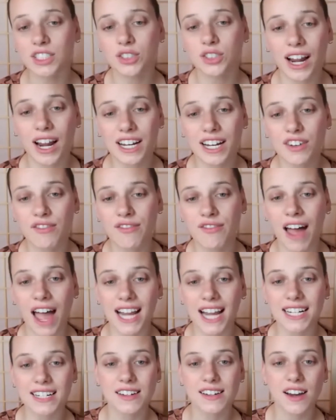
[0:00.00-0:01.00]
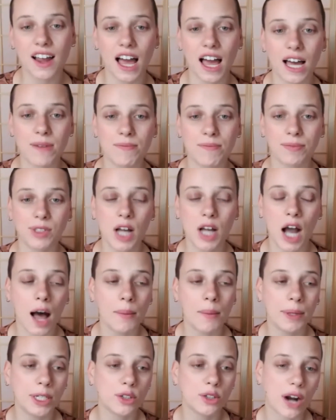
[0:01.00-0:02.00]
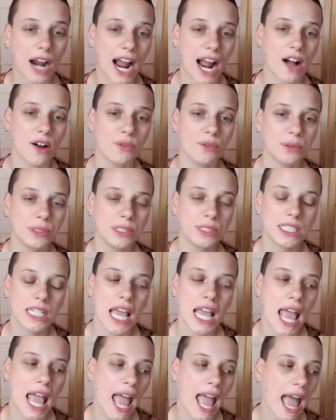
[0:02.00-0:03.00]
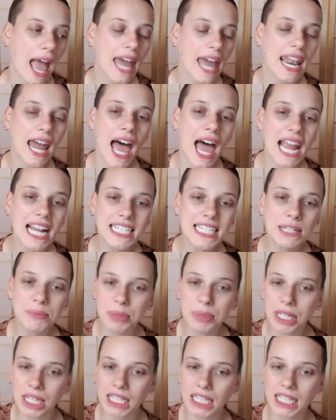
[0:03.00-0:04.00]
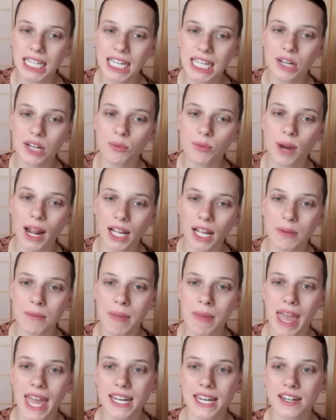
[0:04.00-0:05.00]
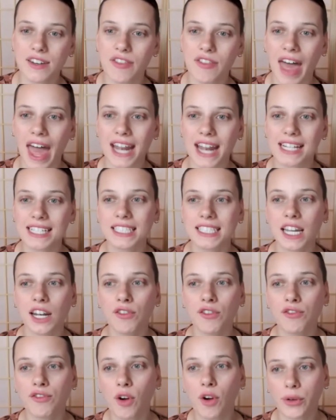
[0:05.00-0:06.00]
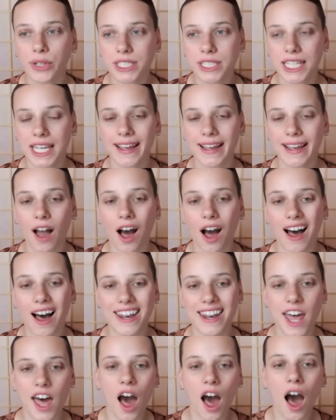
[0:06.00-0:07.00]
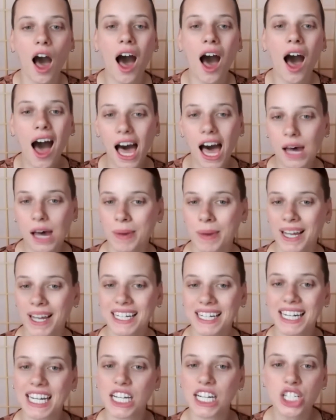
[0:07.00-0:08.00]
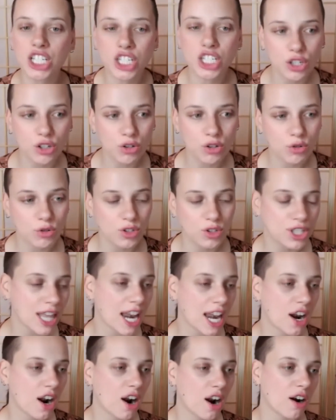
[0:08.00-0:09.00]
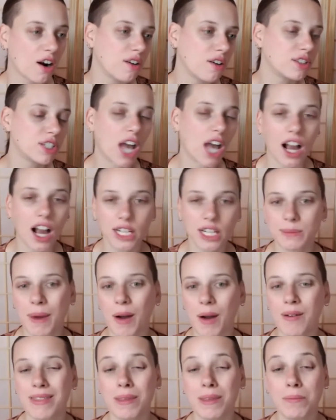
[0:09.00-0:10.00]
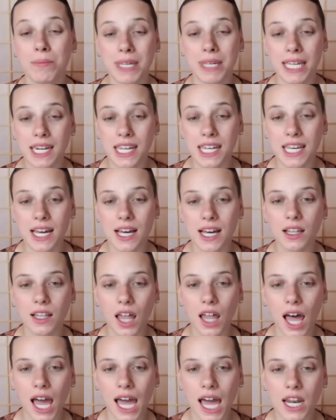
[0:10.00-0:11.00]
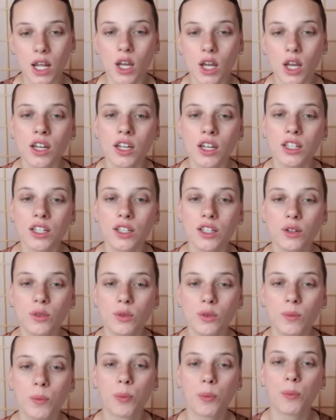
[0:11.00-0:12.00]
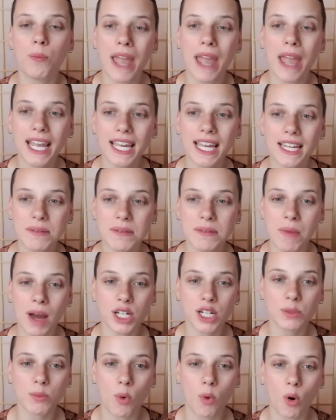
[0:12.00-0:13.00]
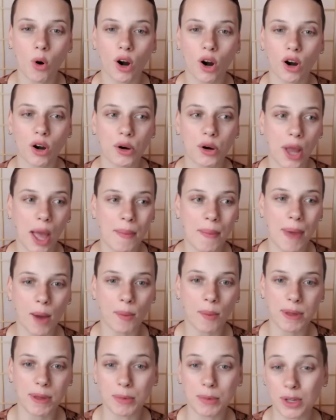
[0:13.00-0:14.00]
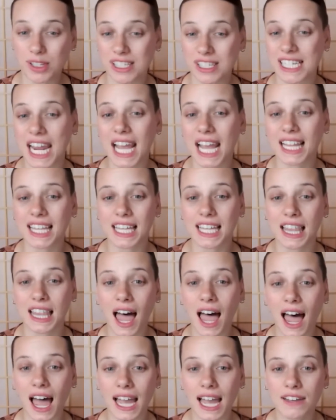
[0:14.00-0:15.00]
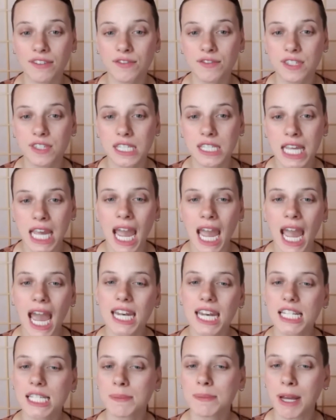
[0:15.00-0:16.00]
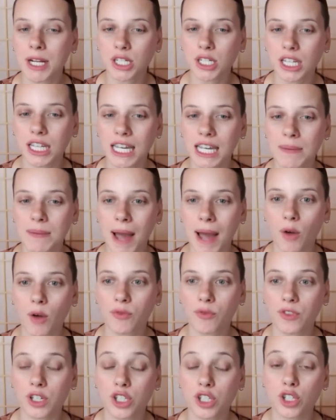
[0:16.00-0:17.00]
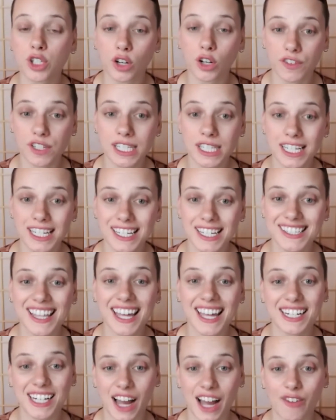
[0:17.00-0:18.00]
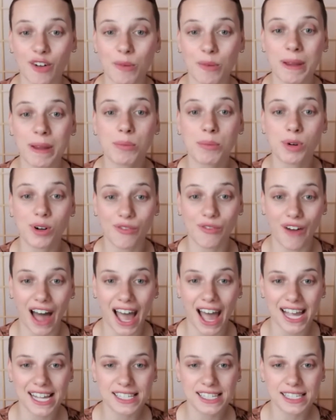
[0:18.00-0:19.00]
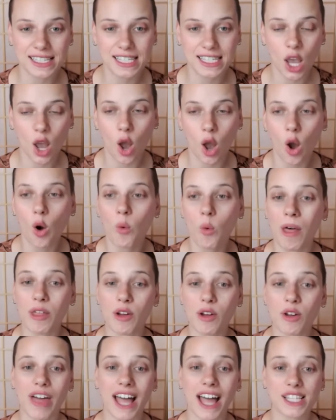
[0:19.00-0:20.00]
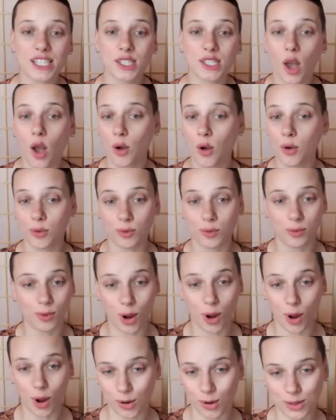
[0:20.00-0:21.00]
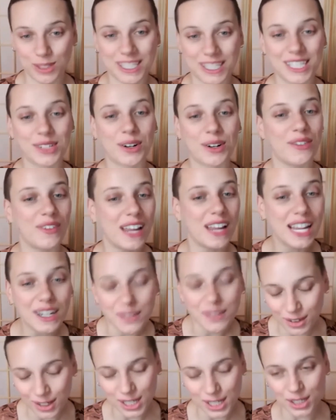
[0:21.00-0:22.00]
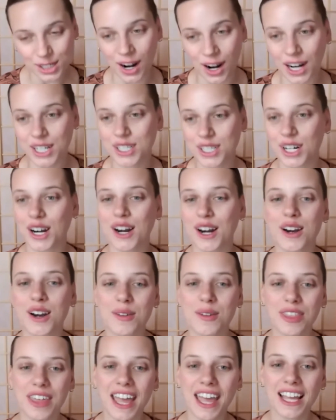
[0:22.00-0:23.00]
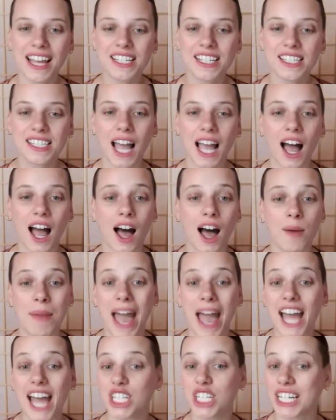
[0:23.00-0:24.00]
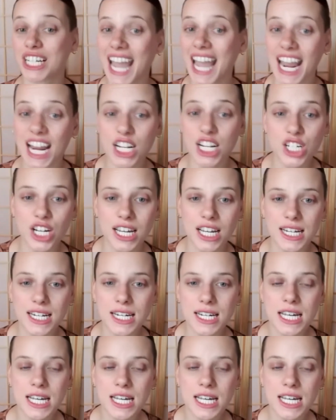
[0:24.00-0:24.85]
trying to find common ground. And I typically recommend that instead of focusing on hot button issues that are talked about in the media a lot, you make it much more about people's daily lives, and especially about the services that government provides, whether that's roads and sort of infrastructure things, education,